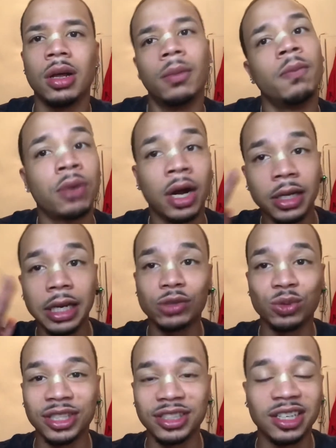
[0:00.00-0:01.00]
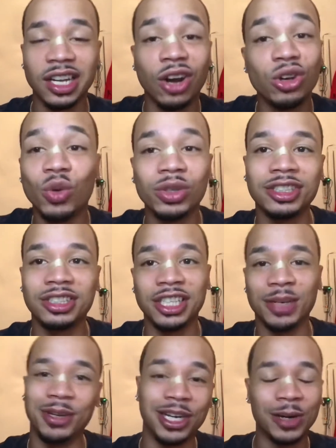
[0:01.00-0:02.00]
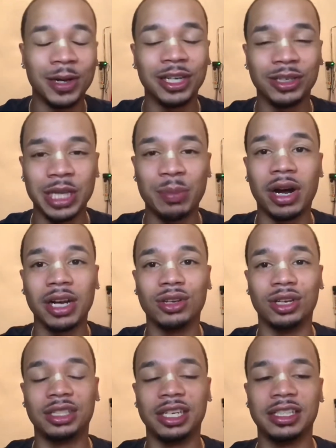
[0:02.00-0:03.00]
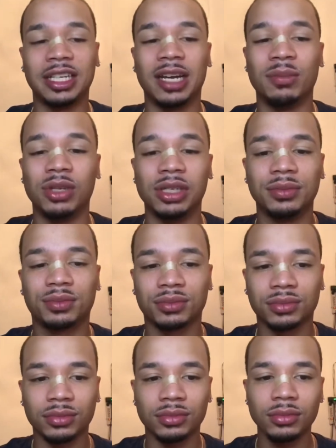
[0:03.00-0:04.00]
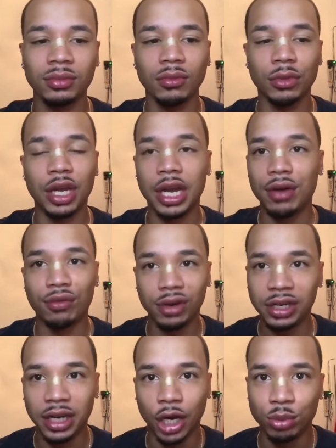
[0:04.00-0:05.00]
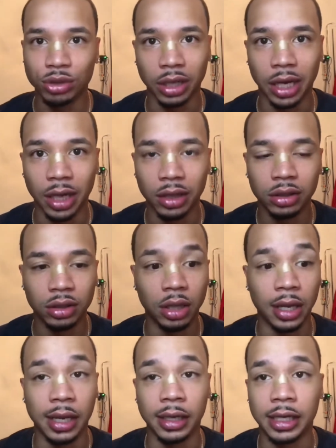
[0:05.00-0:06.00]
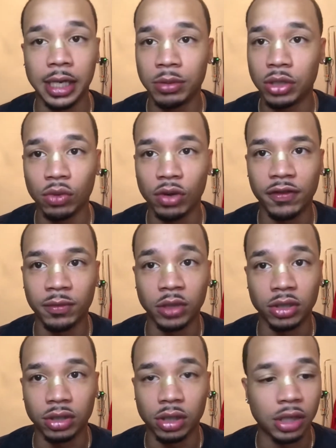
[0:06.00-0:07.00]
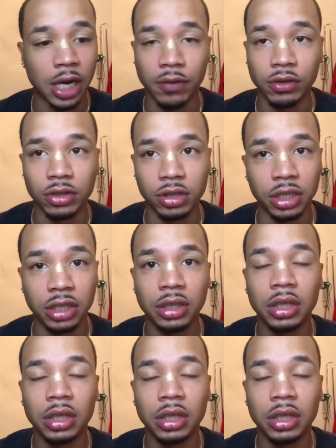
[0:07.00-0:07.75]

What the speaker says: Probably that's what they think. I don't know what they think, but they're probably gonna think that. But it really helps a lot, and it keeps it away from the sun, obviously.